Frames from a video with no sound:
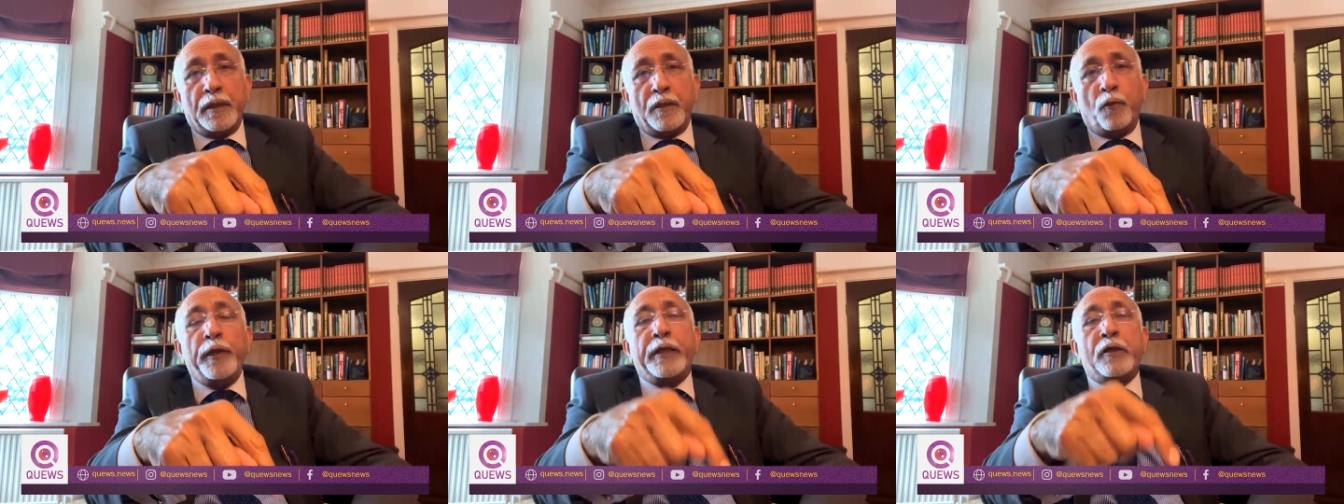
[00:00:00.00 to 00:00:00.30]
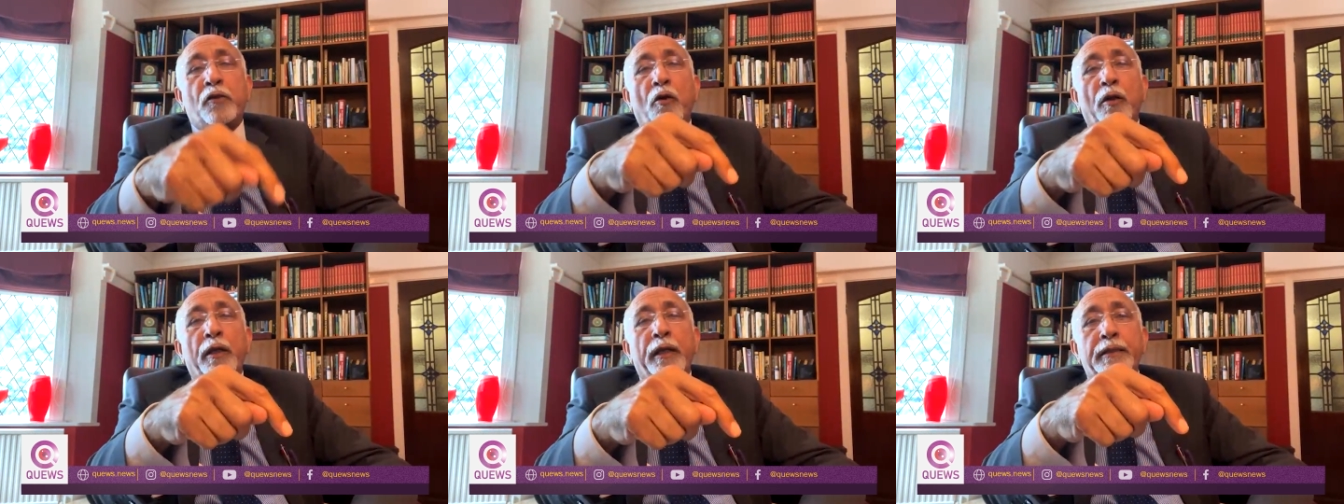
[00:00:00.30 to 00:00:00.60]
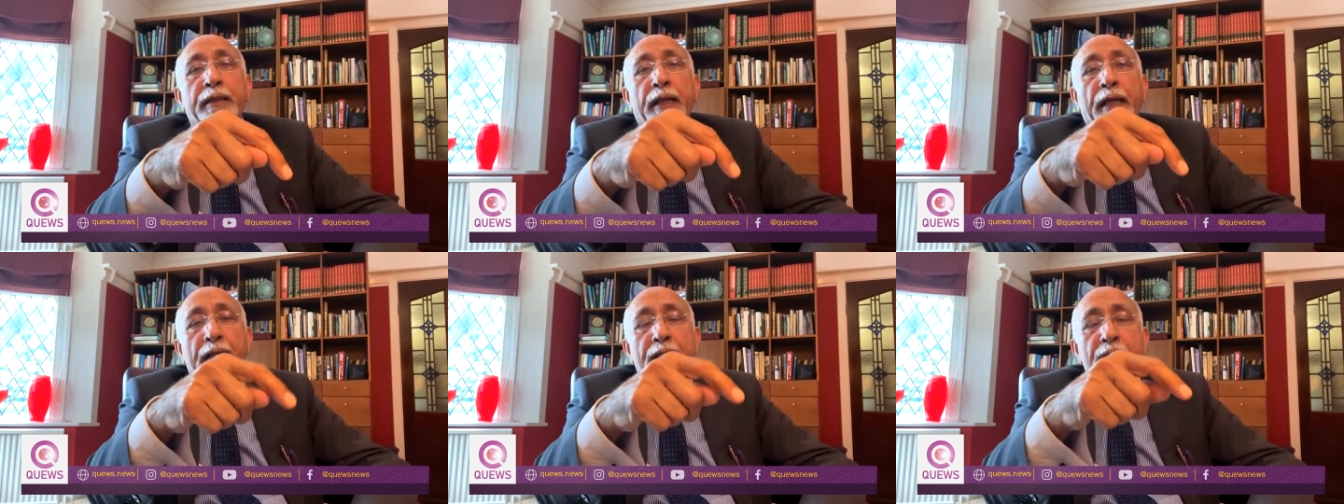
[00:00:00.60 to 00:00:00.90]
We call
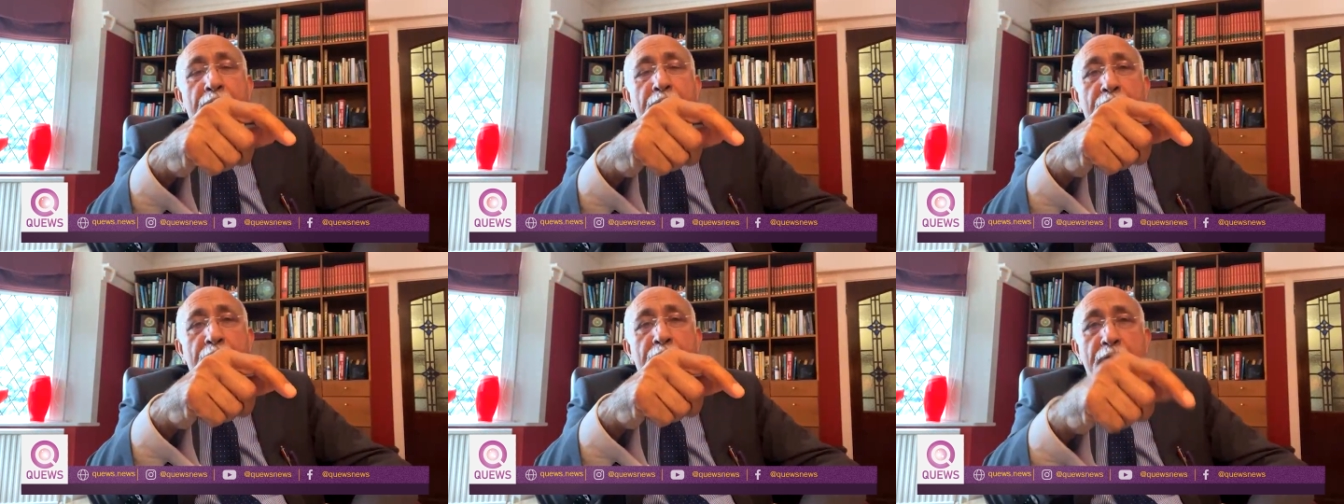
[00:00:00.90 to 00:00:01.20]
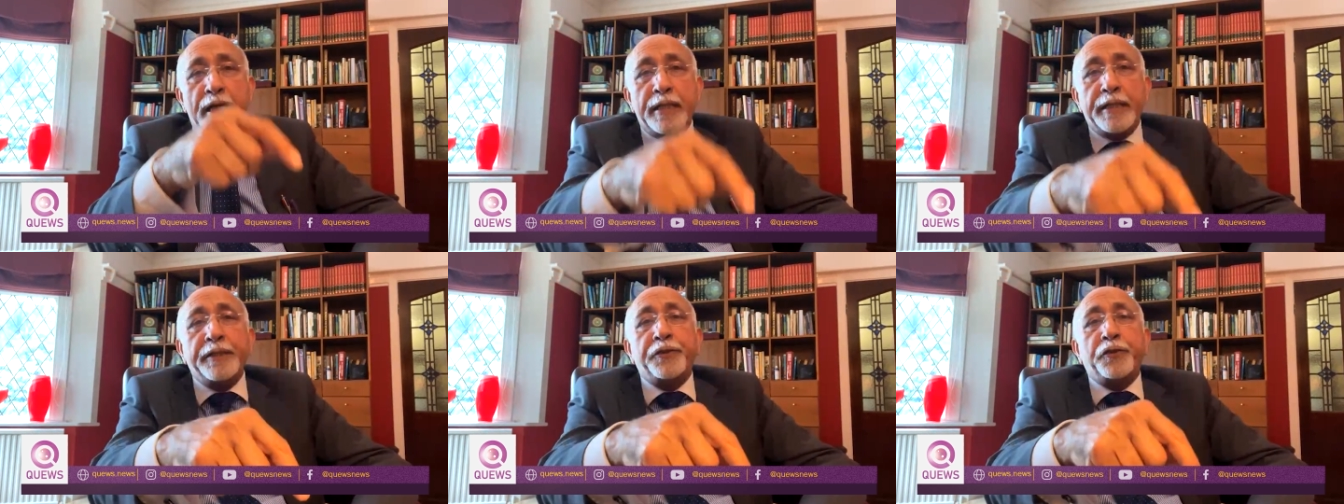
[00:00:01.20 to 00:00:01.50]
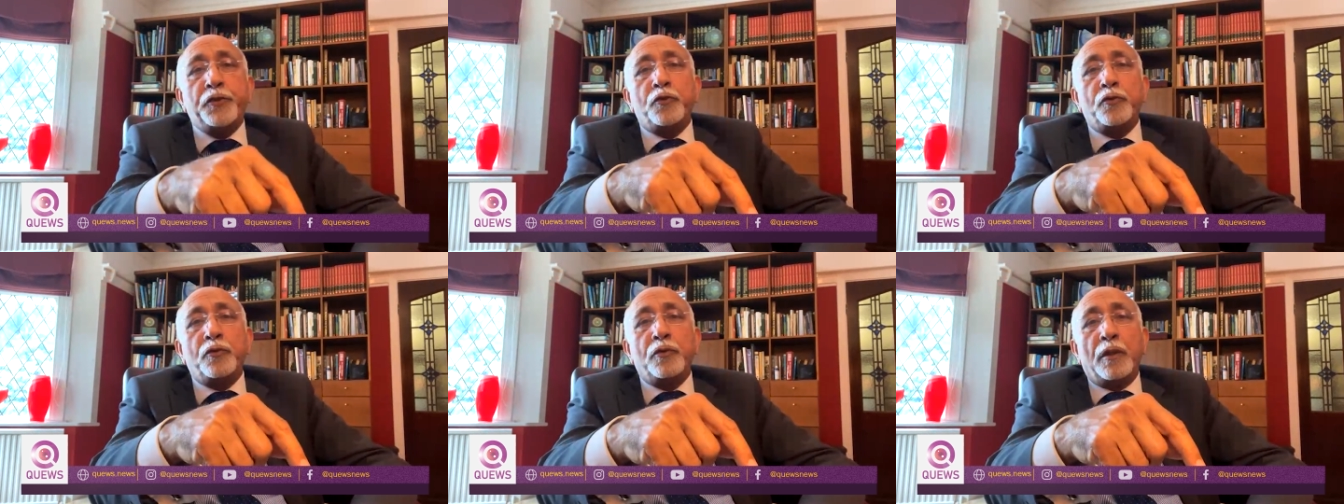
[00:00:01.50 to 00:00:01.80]
it at
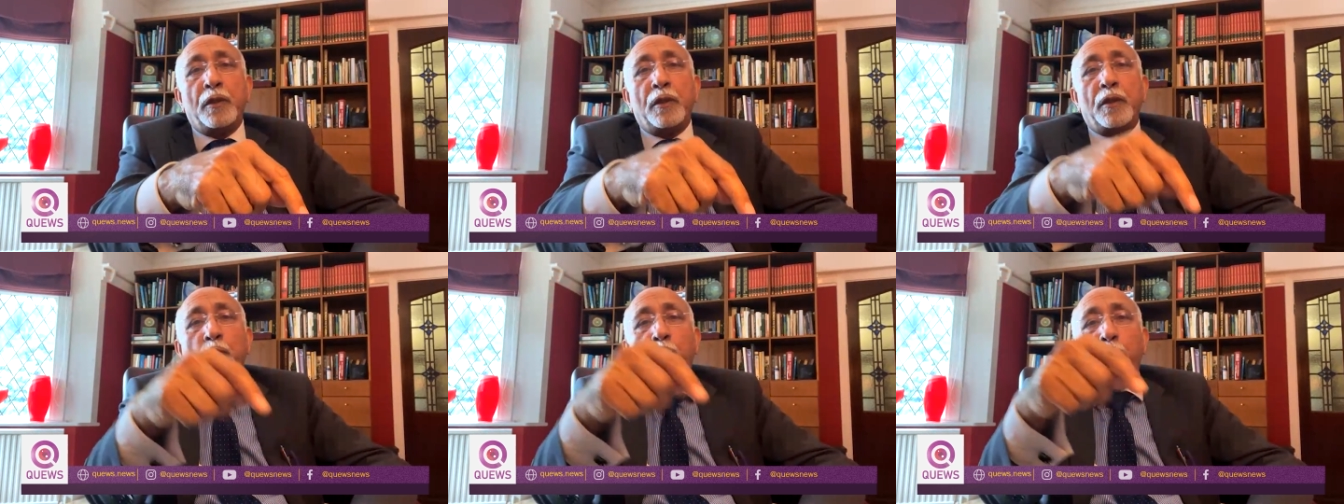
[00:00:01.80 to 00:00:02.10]
32